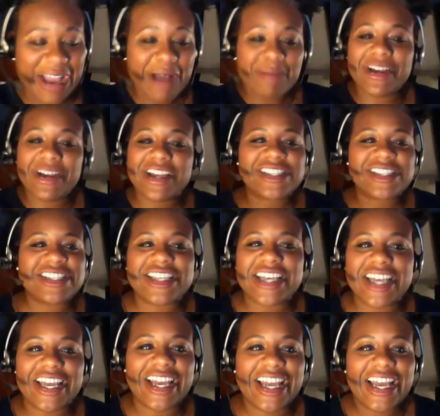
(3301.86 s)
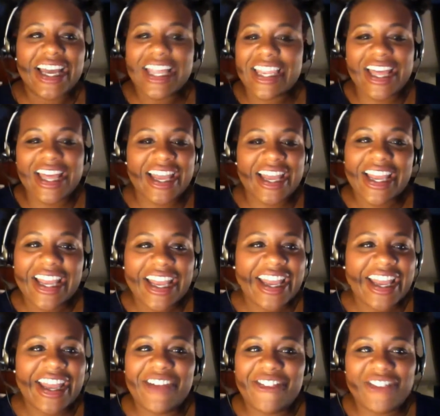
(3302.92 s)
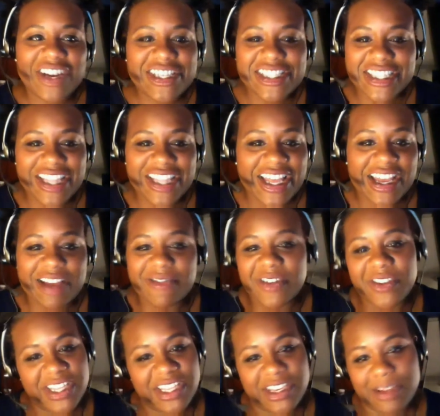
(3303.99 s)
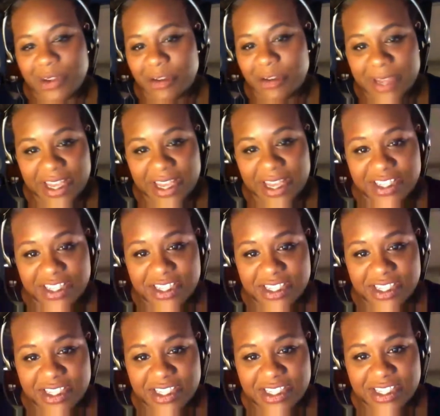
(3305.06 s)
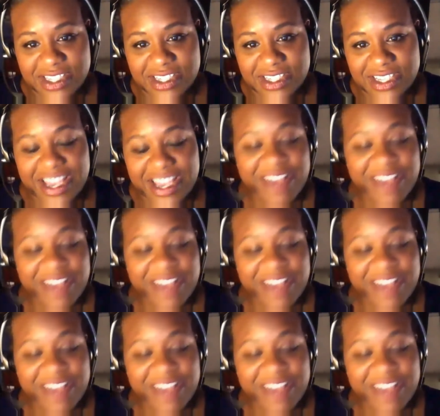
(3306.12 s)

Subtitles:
but here's the thing. Like he wasn't like I'm gonna clean up your mess. He